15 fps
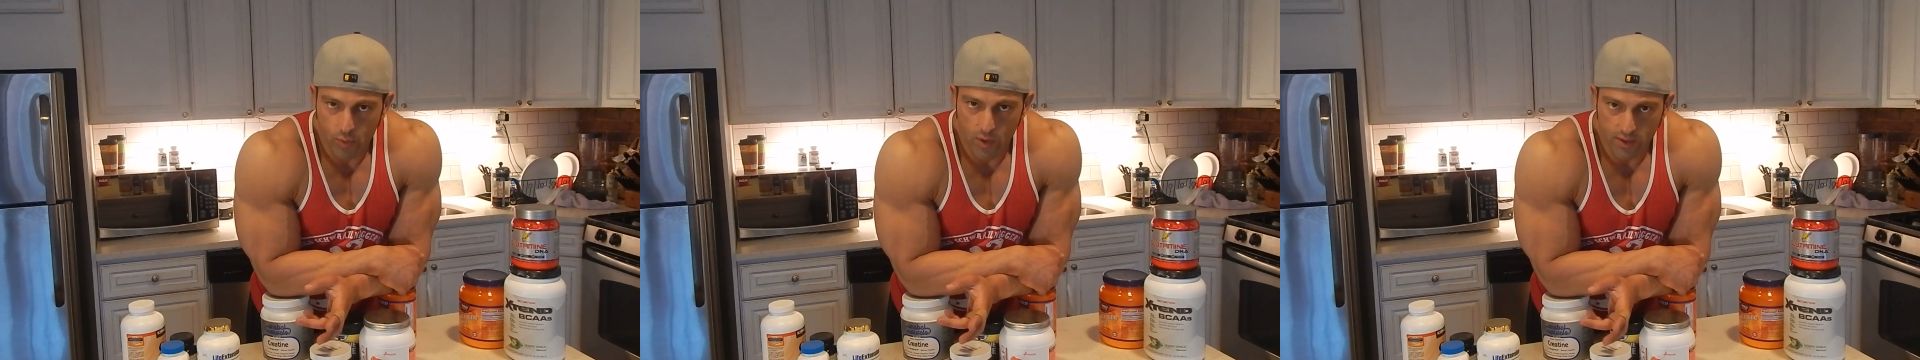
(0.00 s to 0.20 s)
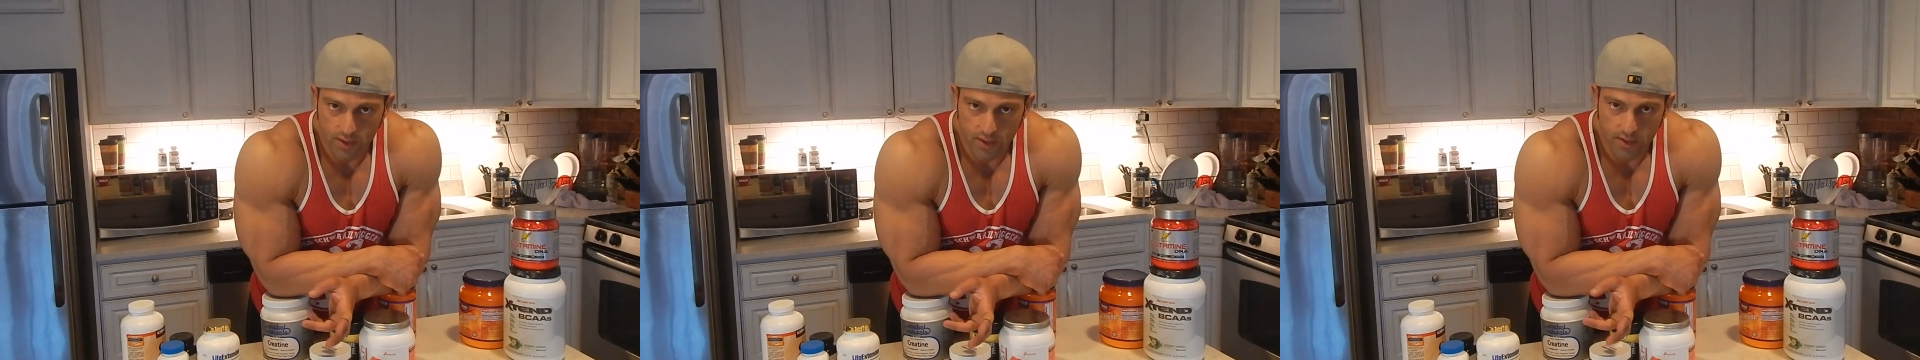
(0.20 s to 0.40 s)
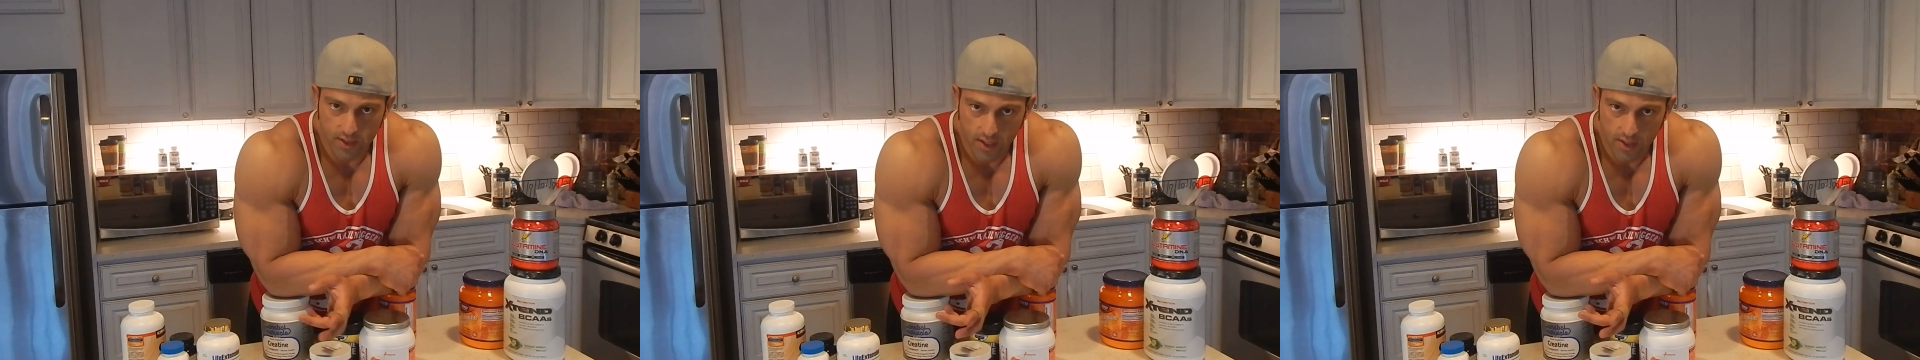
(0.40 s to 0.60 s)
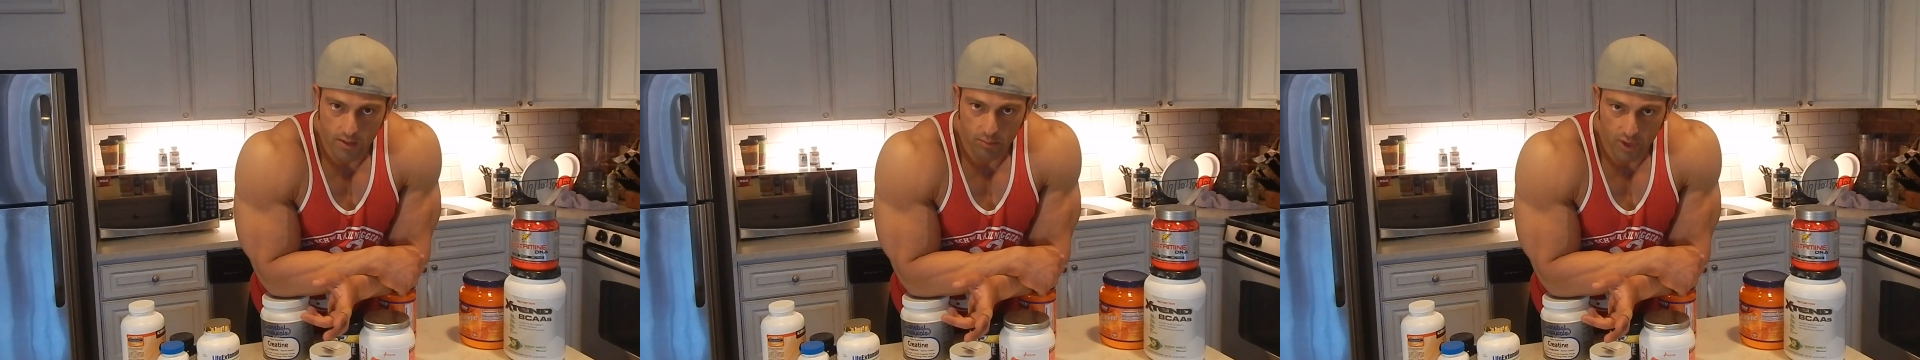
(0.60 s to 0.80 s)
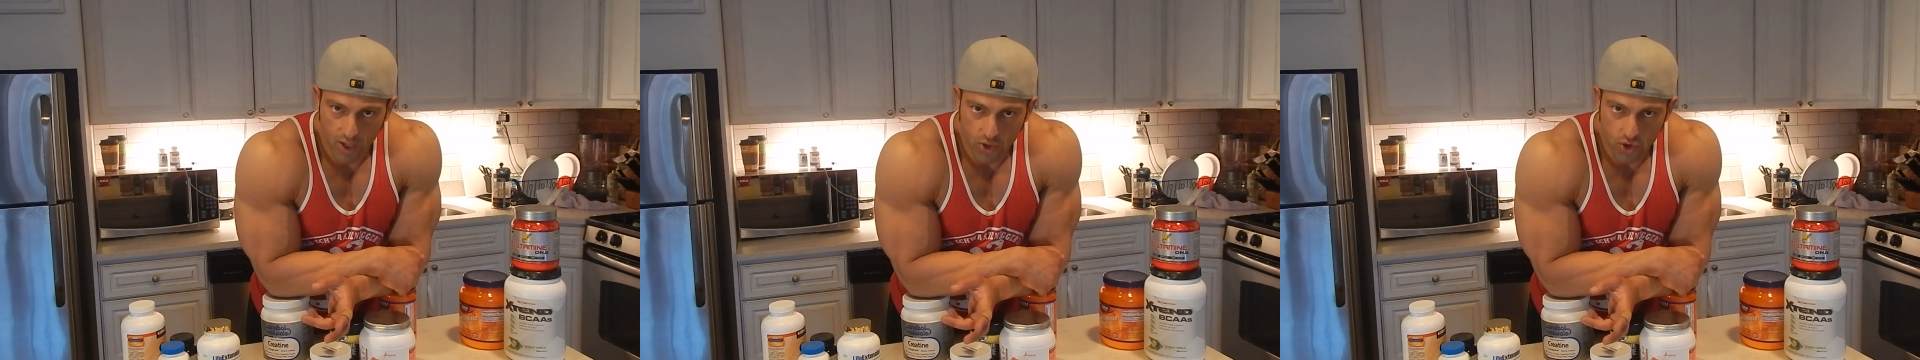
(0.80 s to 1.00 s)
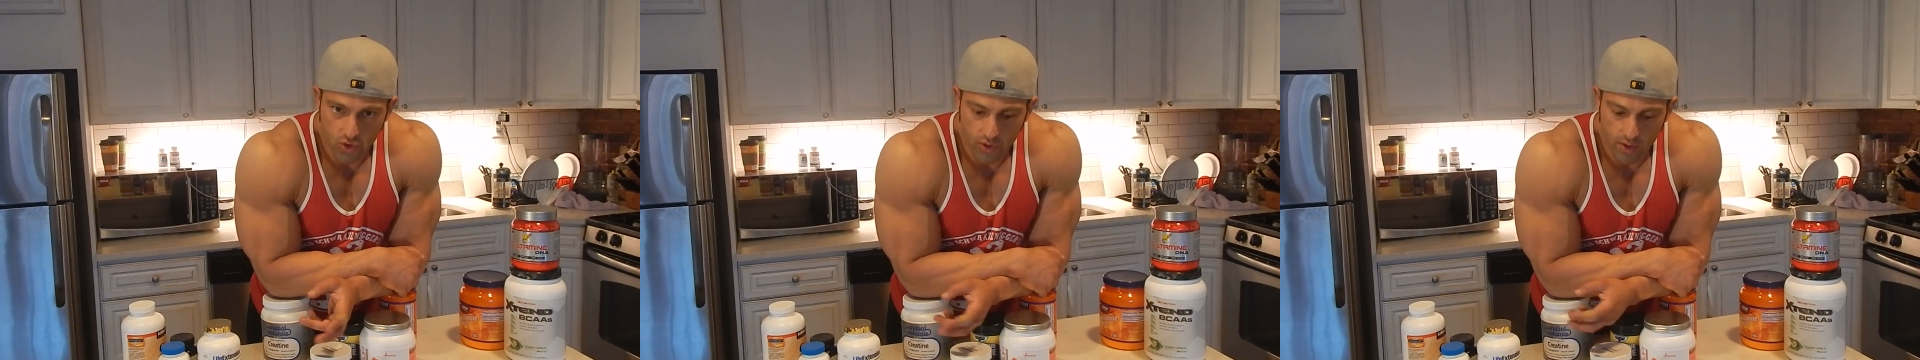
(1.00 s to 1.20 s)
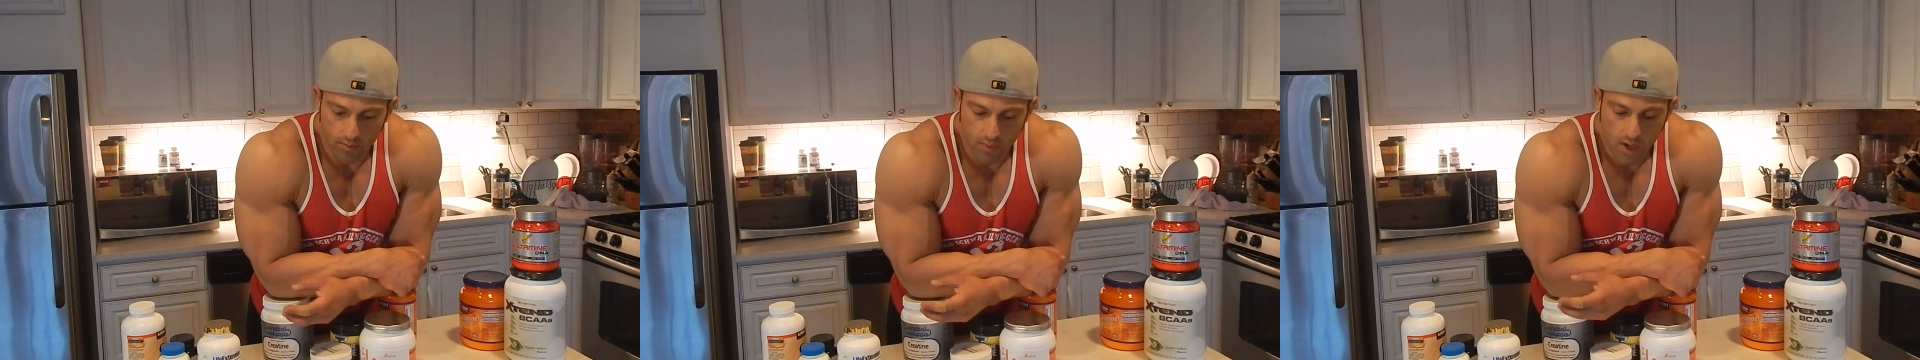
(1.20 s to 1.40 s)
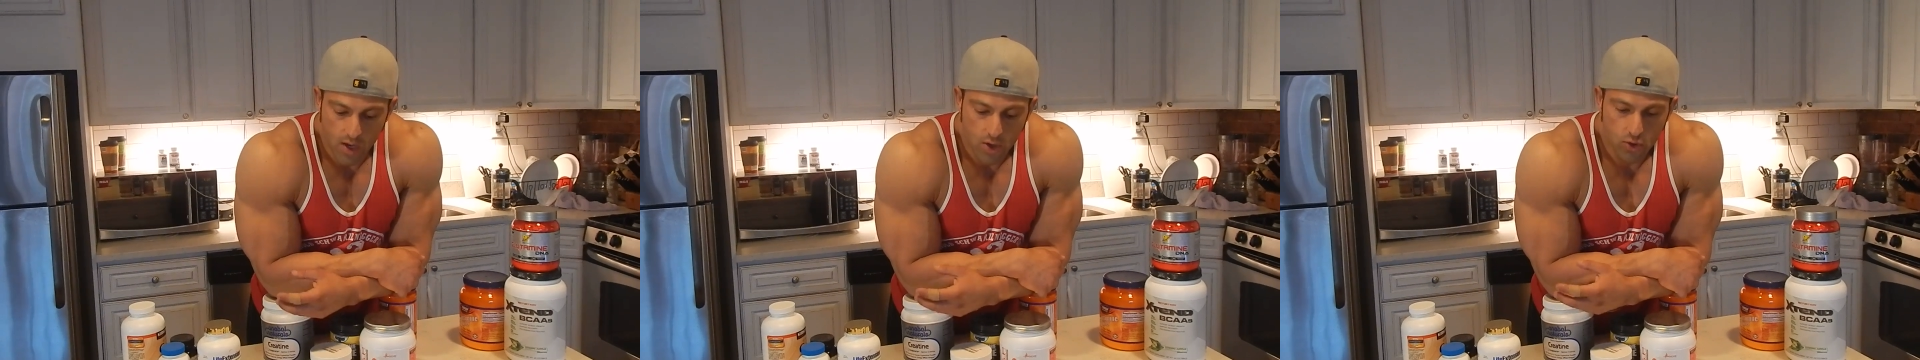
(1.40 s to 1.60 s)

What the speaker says: once it's in the bloodstream,